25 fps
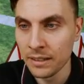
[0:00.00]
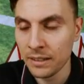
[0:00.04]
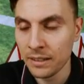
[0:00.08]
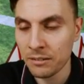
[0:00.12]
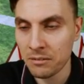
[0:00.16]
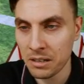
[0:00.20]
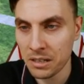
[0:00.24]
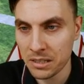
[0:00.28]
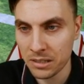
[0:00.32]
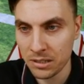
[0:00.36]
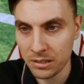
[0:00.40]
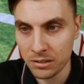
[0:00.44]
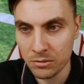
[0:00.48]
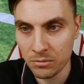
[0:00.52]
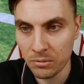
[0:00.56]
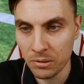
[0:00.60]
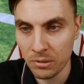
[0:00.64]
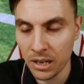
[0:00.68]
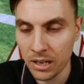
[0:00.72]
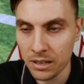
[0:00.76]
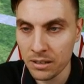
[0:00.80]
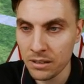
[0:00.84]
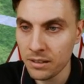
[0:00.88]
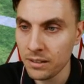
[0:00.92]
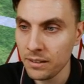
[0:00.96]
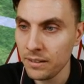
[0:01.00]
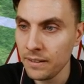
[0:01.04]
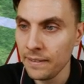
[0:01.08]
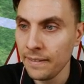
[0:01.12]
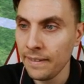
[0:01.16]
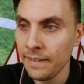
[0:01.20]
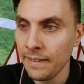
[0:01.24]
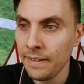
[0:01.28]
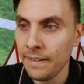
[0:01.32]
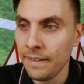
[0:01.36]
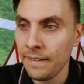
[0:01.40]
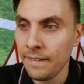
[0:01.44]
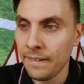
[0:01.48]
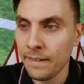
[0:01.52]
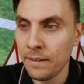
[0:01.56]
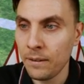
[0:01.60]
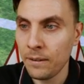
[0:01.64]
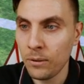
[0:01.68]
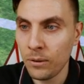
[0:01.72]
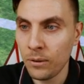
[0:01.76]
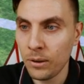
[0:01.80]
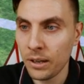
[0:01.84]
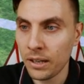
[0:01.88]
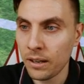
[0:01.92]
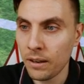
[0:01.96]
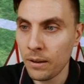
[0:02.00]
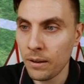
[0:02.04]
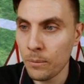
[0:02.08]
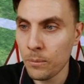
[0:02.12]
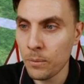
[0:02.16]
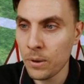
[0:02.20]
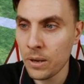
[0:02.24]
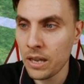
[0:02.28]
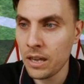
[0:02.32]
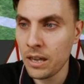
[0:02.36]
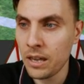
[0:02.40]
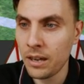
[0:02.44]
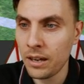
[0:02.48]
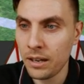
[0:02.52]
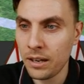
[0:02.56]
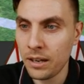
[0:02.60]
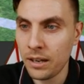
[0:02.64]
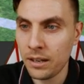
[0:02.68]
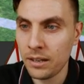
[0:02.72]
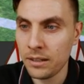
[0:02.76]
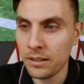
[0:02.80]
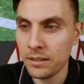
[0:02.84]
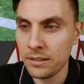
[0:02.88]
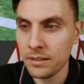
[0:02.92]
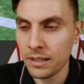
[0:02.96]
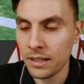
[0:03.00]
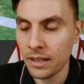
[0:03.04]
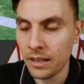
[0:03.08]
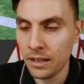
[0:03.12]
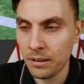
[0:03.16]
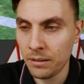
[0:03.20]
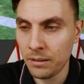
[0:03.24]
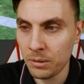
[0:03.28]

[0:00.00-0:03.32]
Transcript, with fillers: grassy terrain going away and uh,